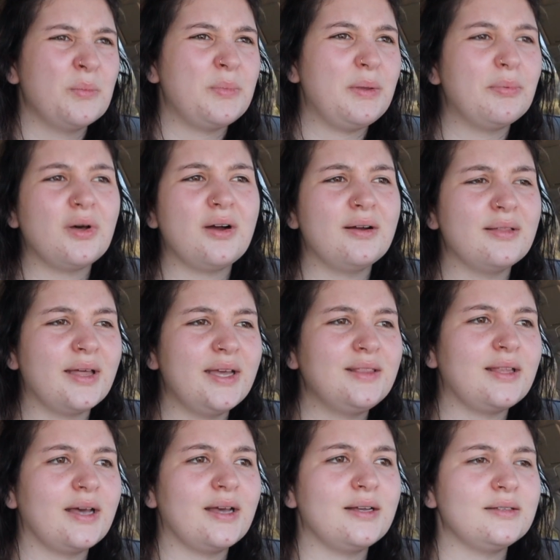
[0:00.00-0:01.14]
people are like
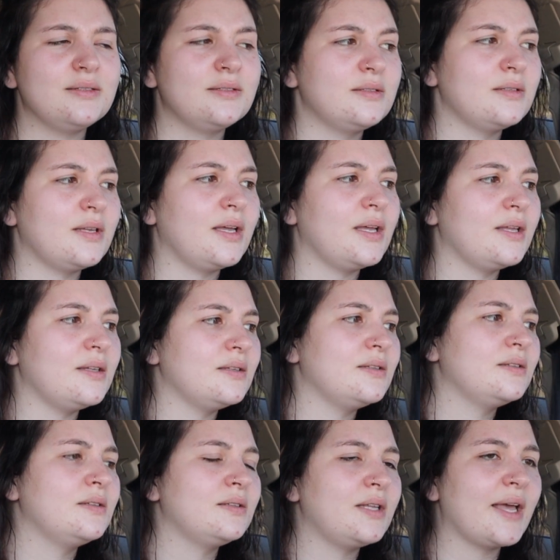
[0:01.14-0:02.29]
that, and
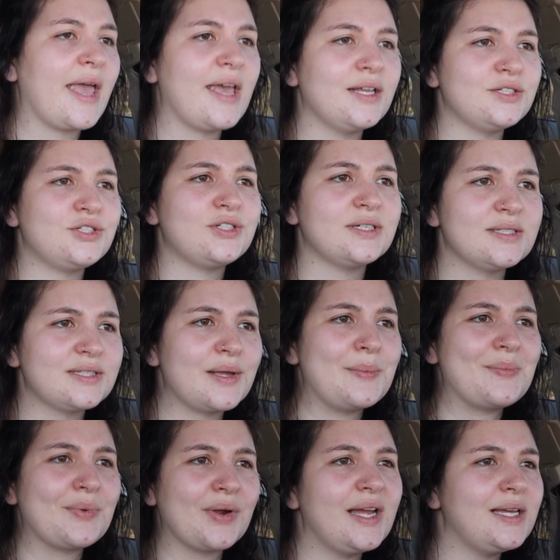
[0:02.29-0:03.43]
they can't just
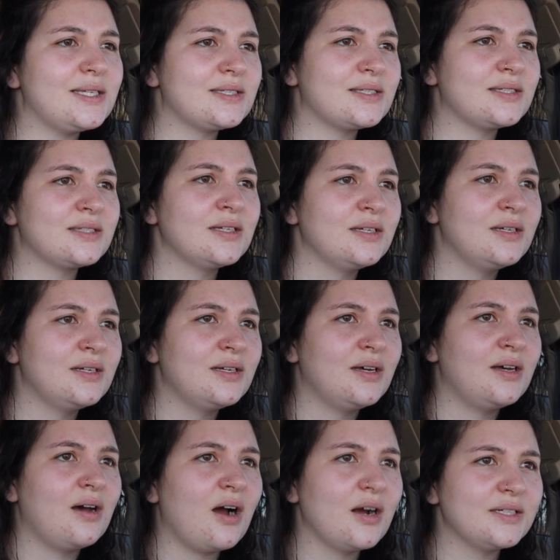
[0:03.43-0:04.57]
embrace
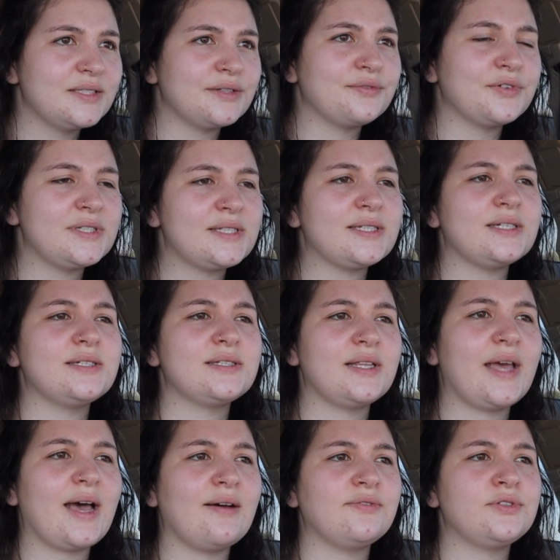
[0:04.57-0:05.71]
our differences. They
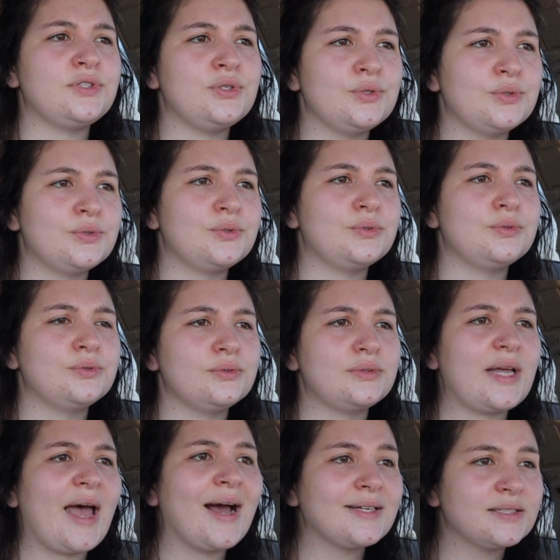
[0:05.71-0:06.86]
have to
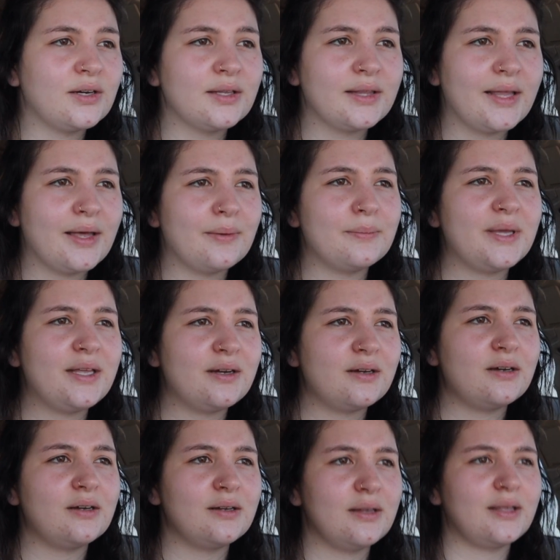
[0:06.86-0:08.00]
act on them in
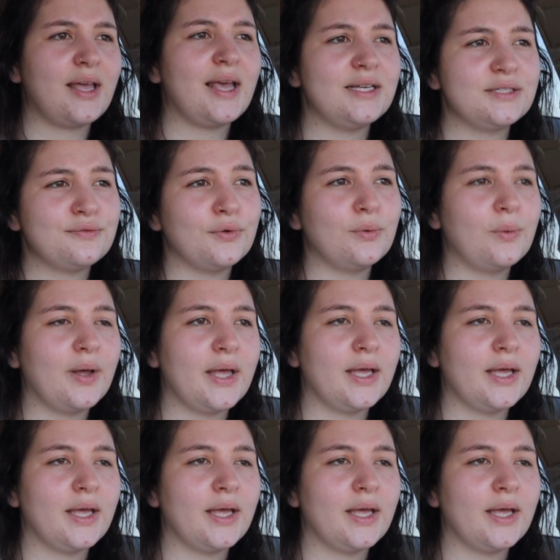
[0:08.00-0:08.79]
a hateful way.